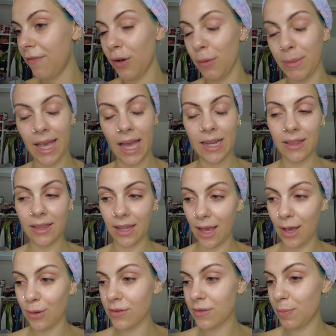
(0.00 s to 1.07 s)
filming anything
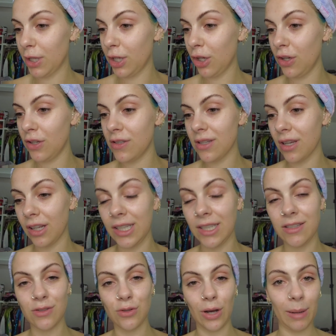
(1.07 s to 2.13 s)
else because I need
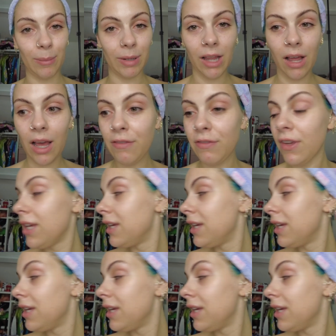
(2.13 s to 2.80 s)
to sort out my life.